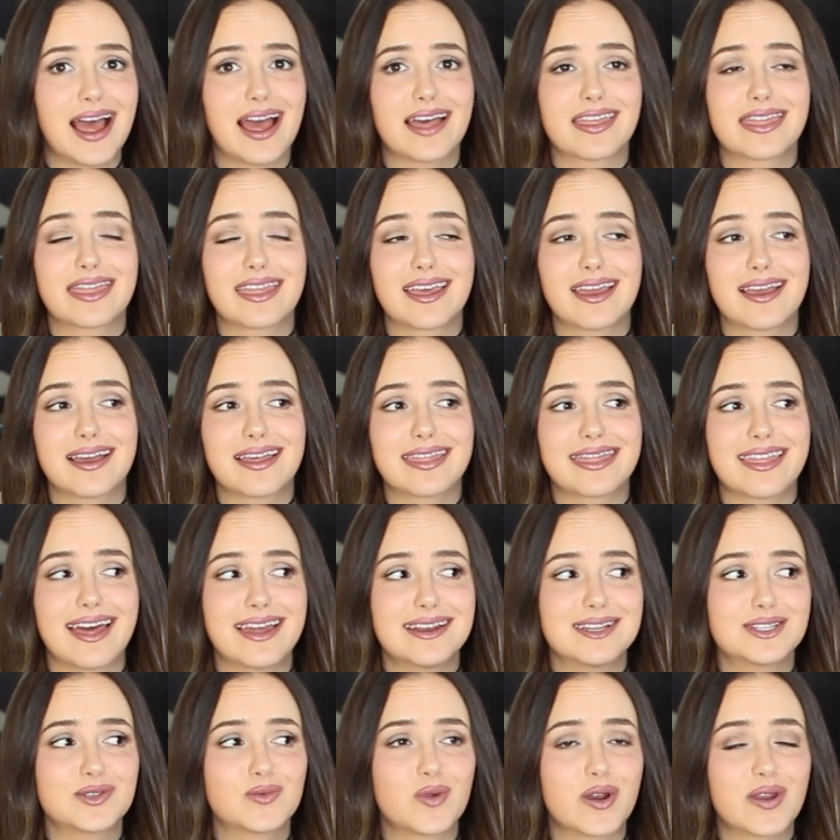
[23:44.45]
I think
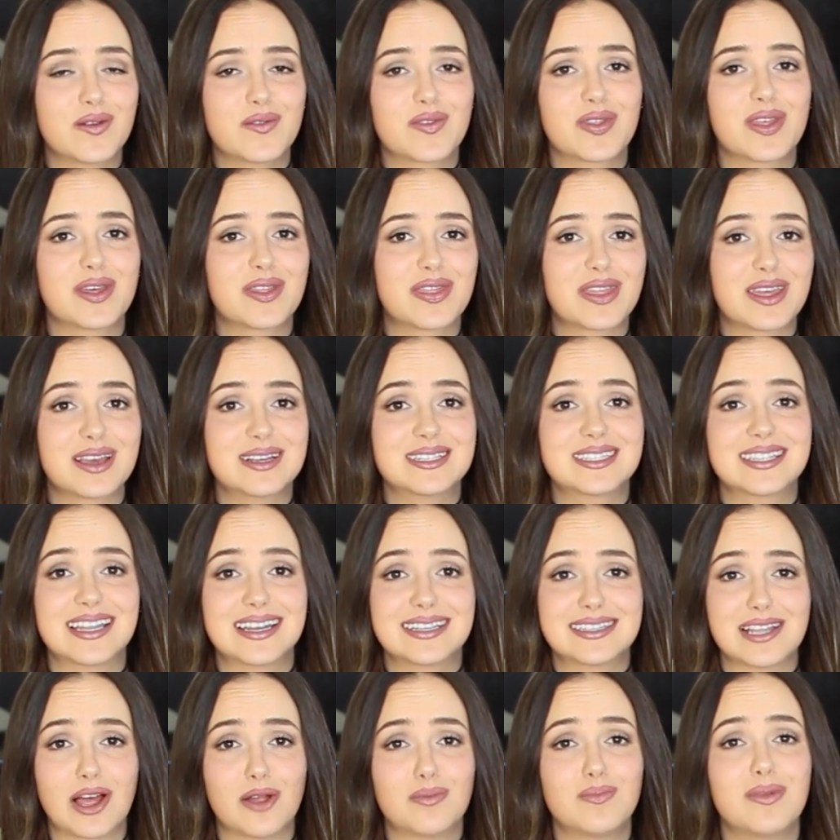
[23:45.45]
that is one of the things that
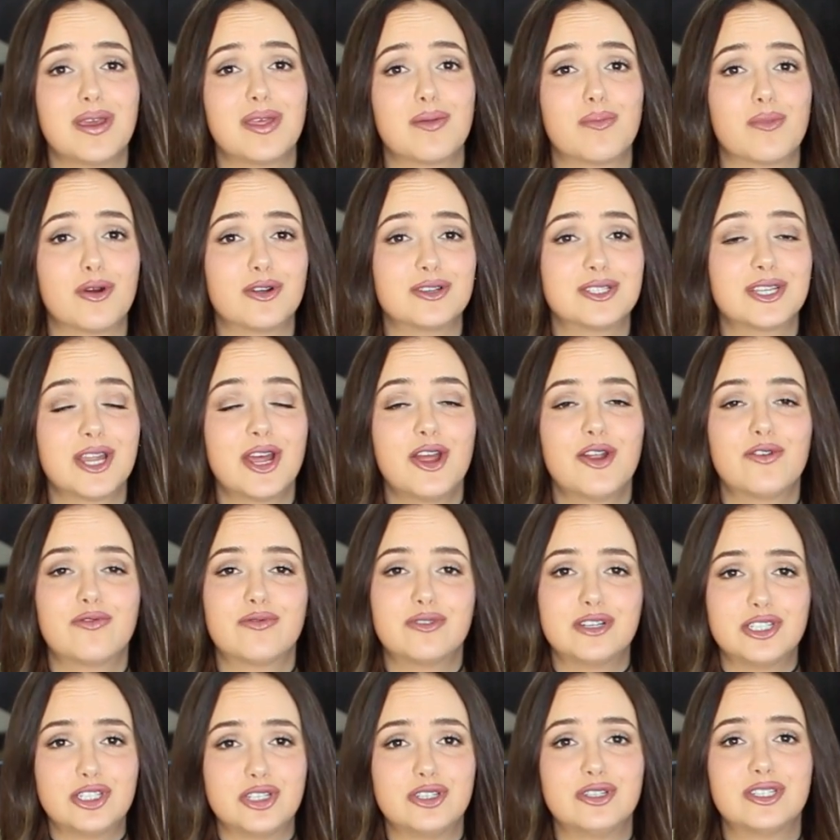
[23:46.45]
has helped me the most
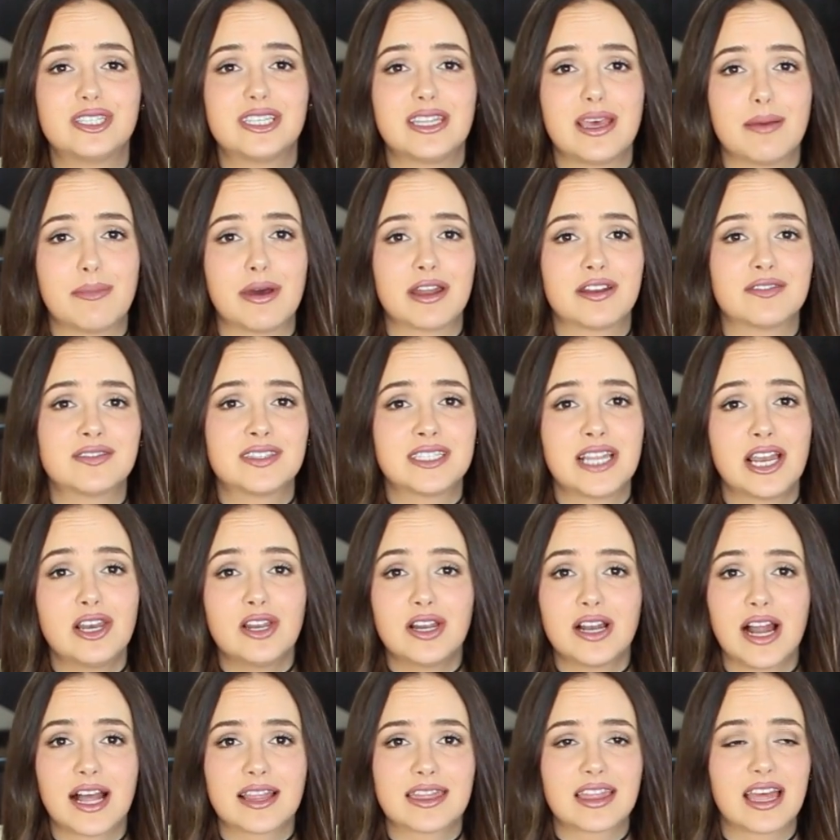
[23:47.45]
reduce the amount of
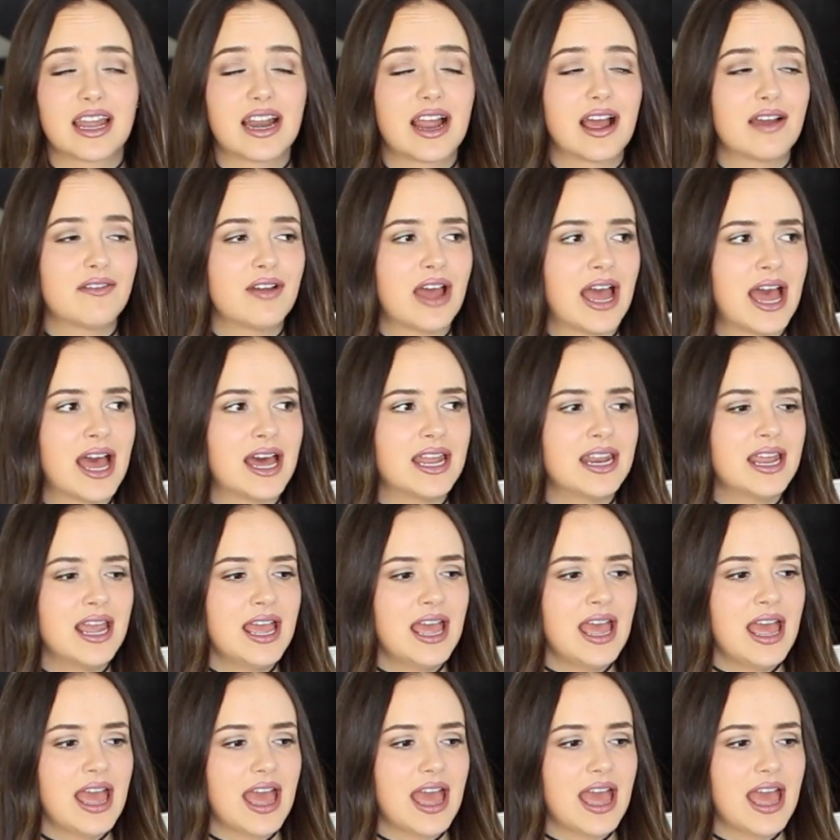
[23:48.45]
cellulite that I've had.